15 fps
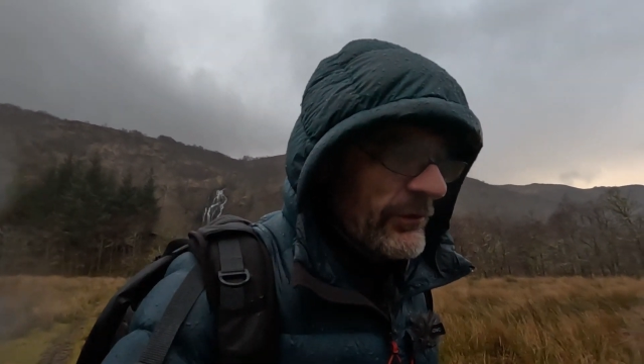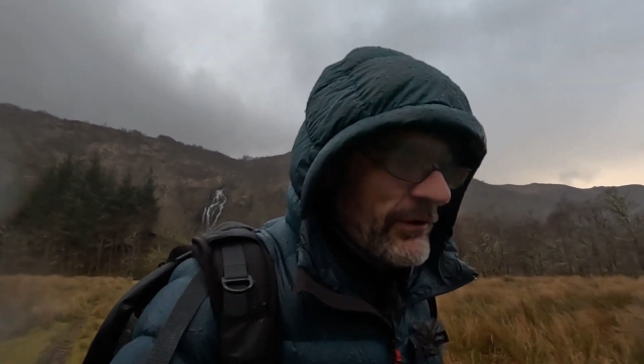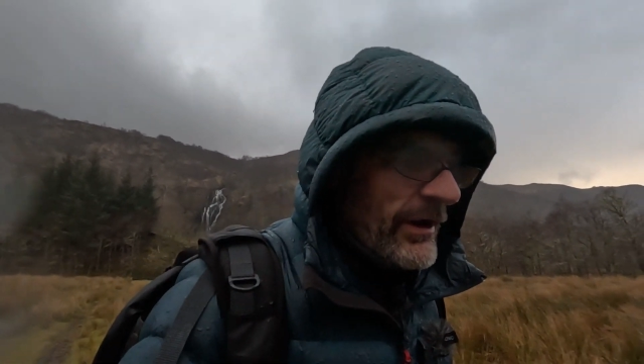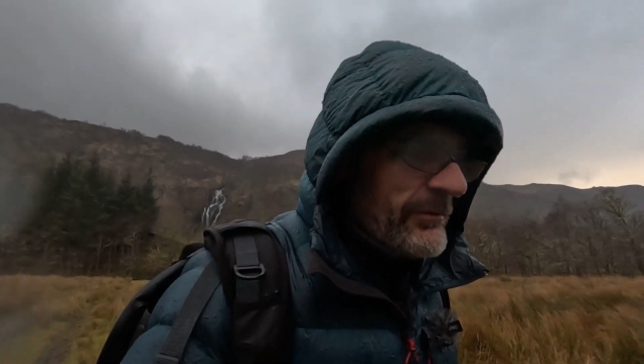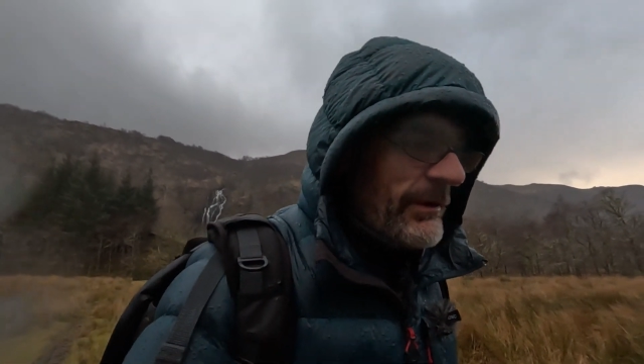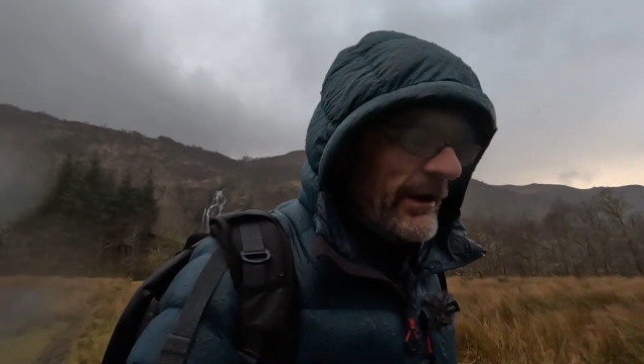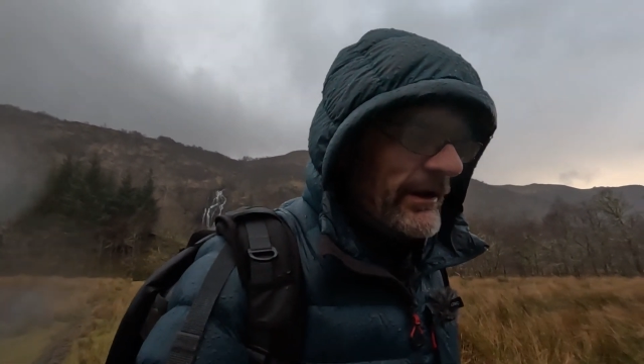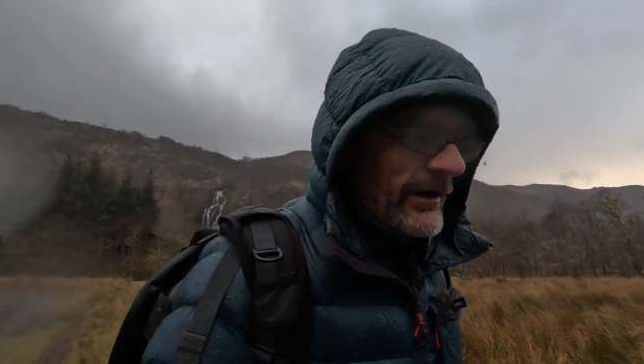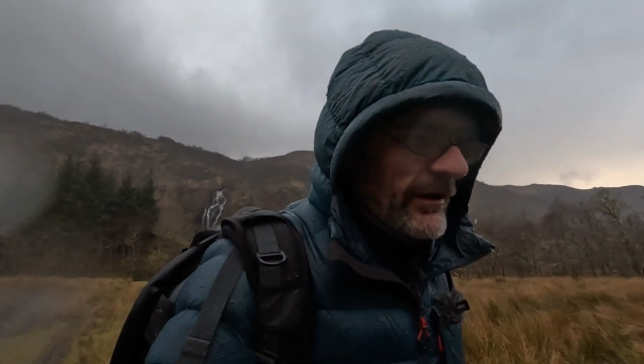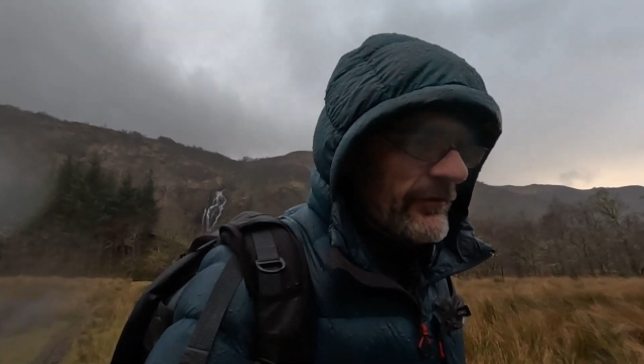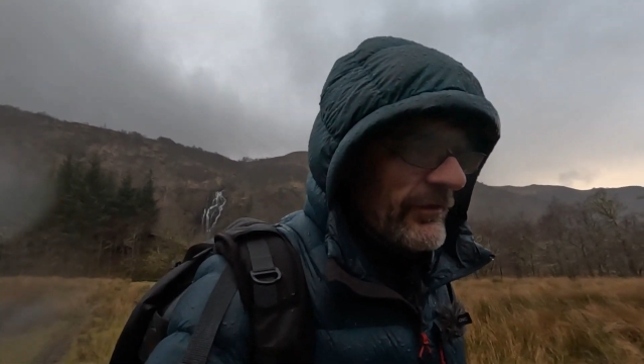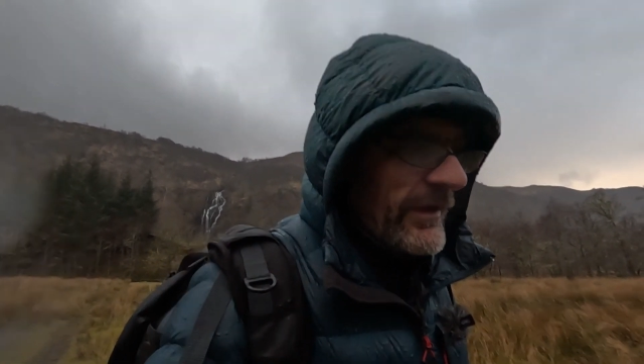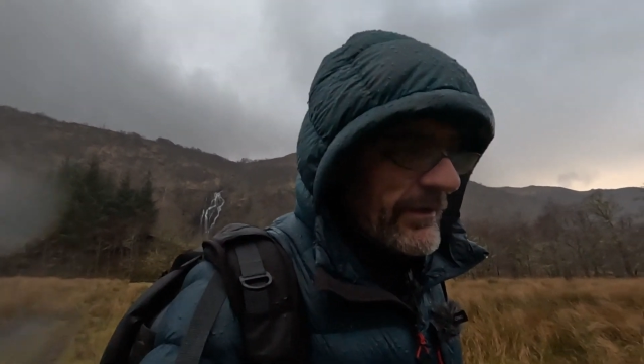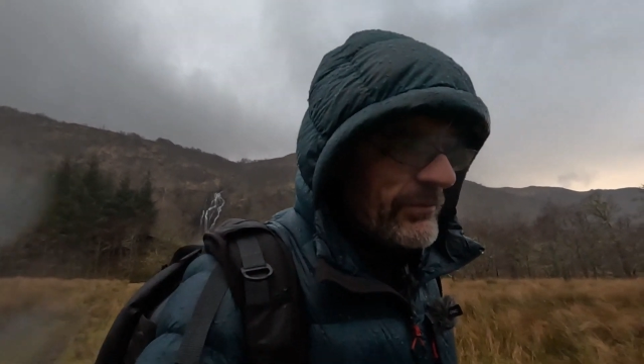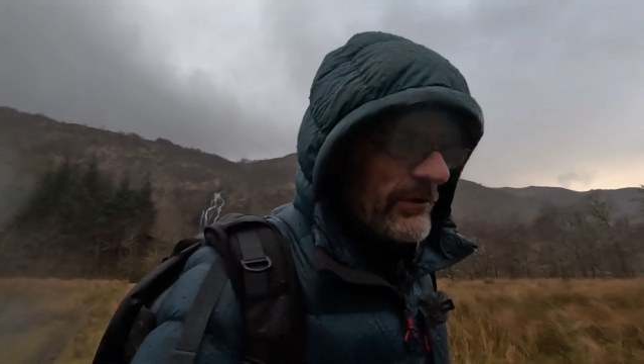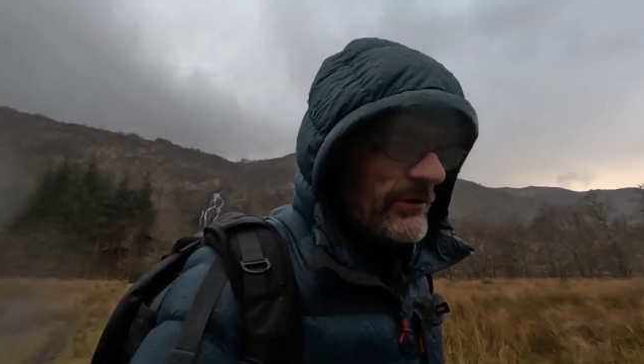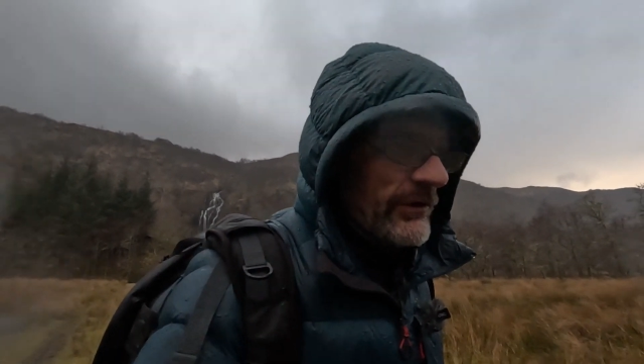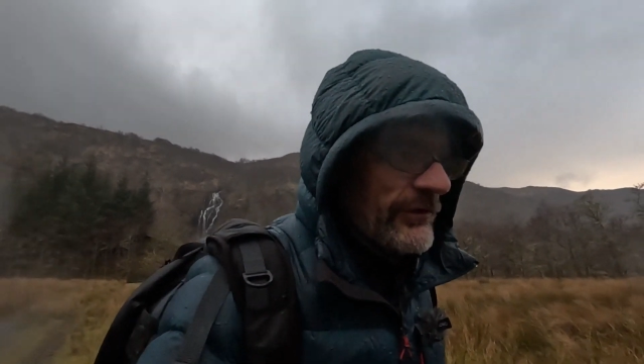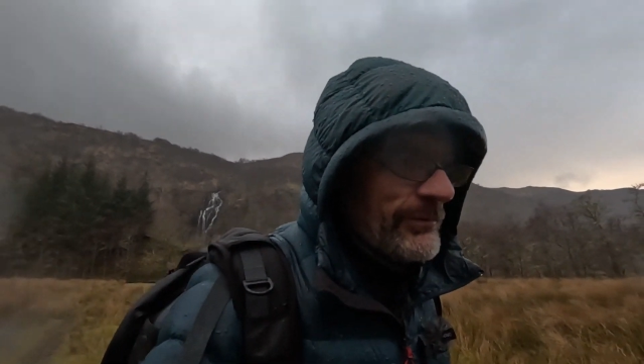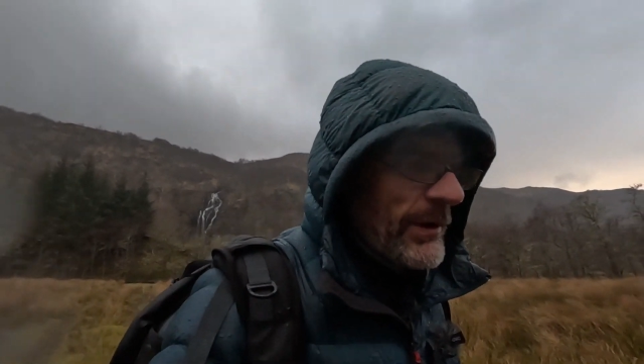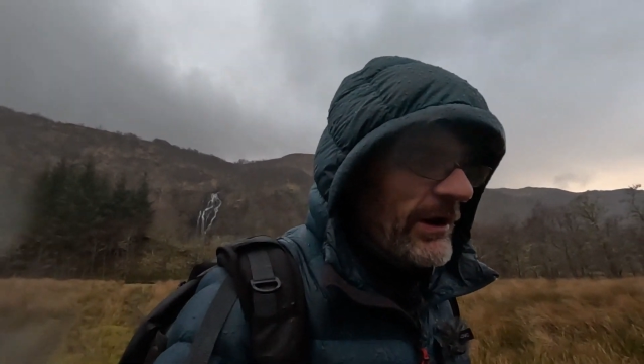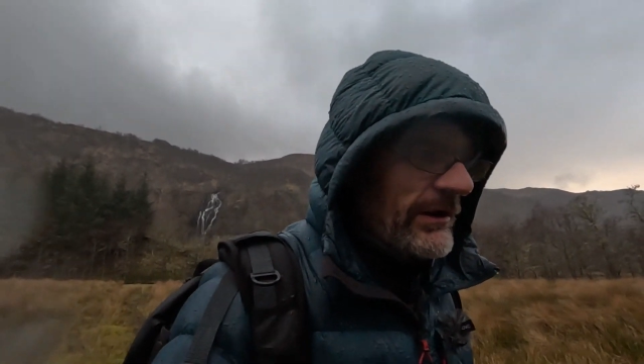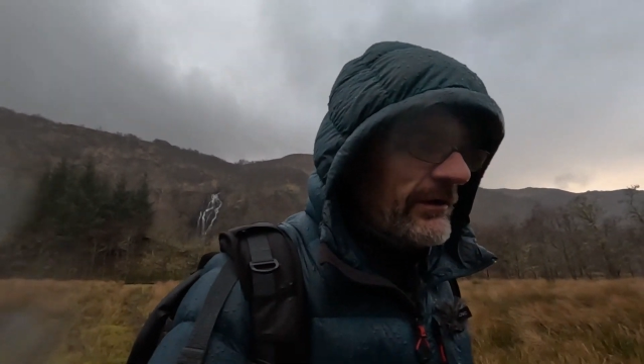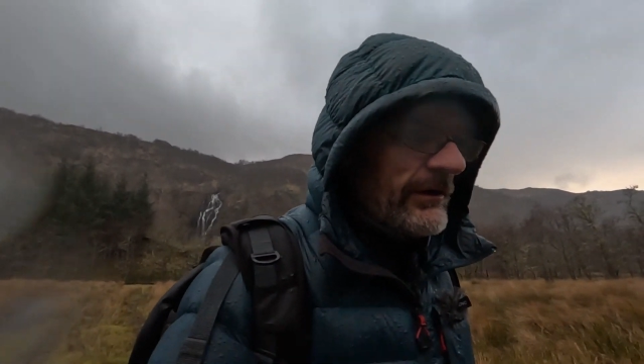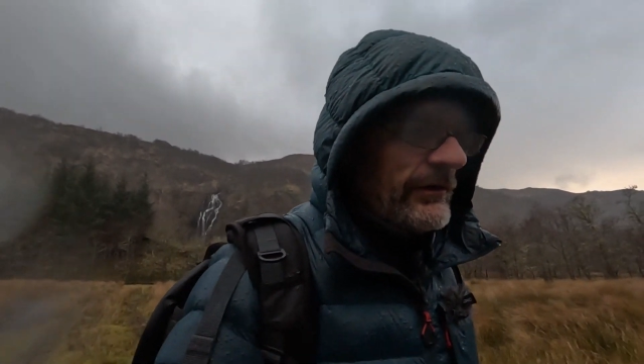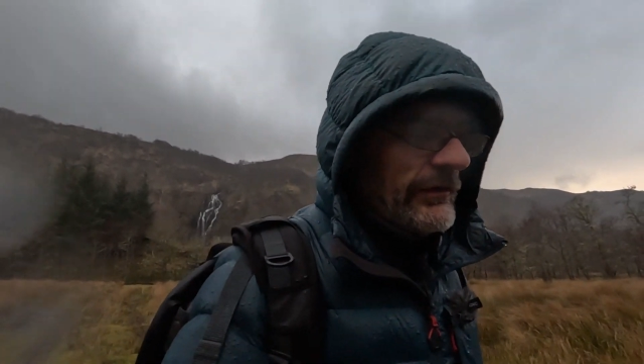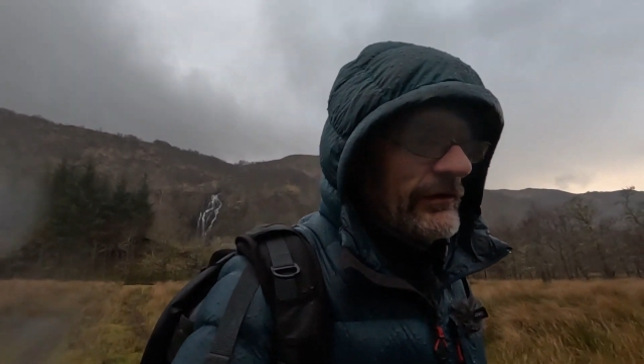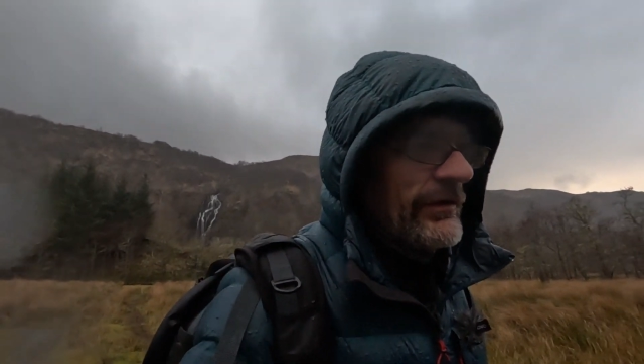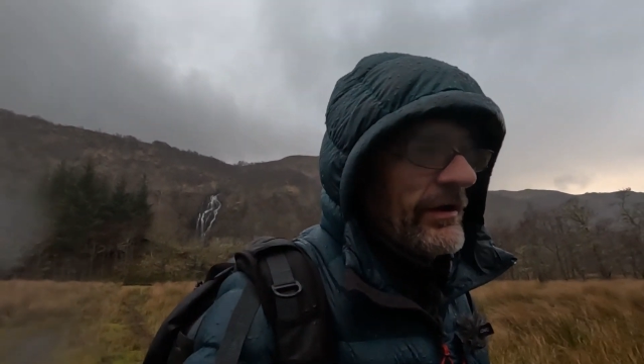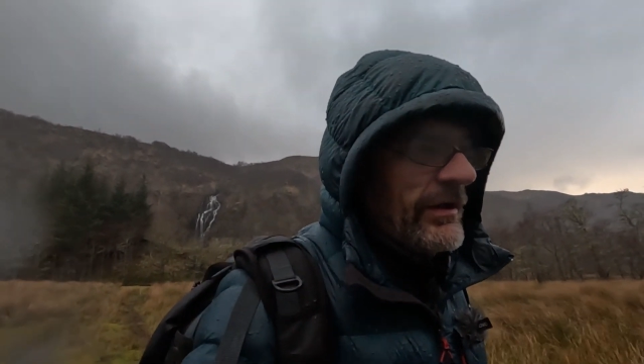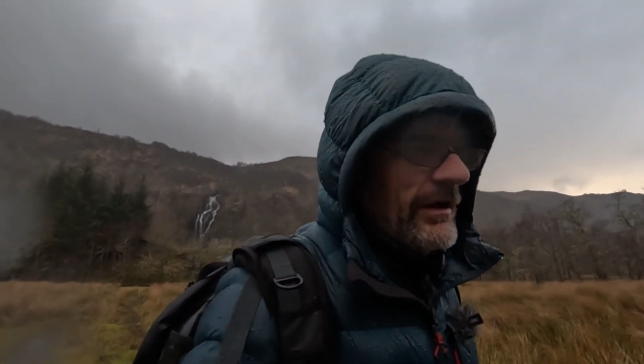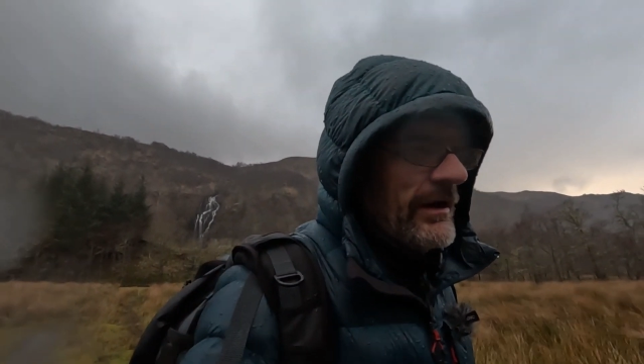go back over the Applecross Pass